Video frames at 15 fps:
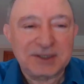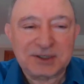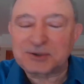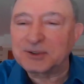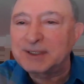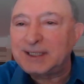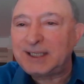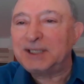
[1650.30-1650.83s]

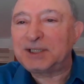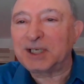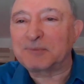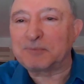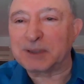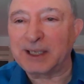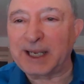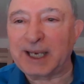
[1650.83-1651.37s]

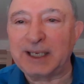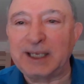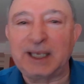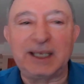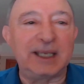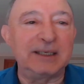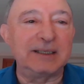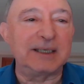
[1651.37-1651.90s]
Strategic planning
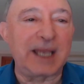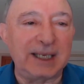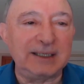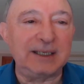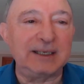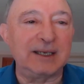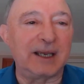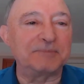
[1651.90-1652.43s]
in
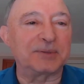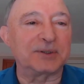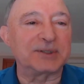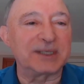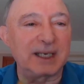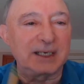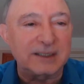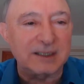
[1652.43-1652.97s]

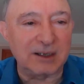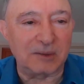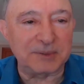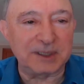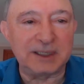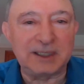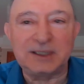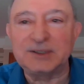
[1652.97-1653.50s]
99% of
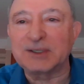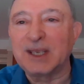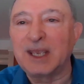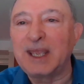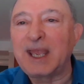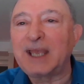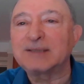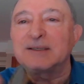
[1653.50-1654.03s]
companies
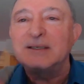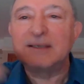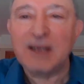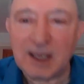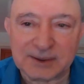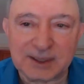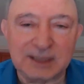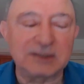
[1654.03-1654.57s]
has
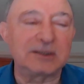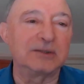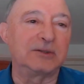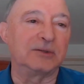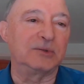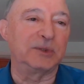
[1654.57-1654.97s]
nothing to do